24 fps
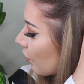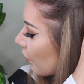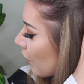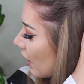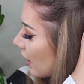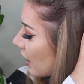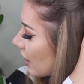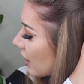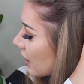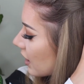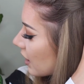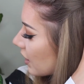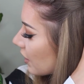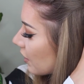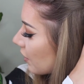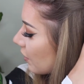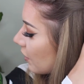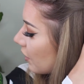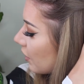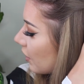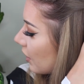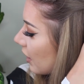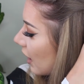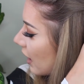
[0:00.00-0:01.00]
right until
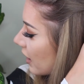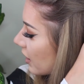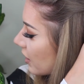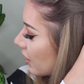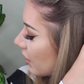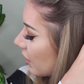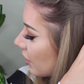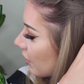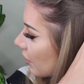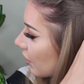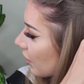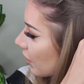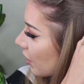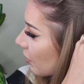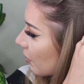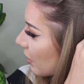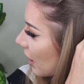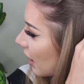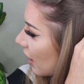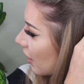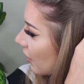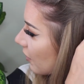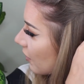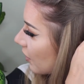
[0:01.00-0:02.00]
you get to the
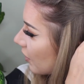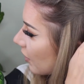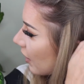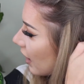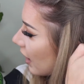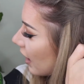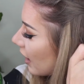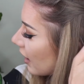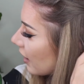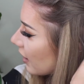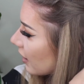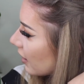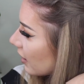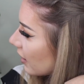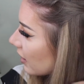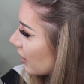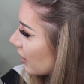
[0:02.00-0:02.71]
back of your hair.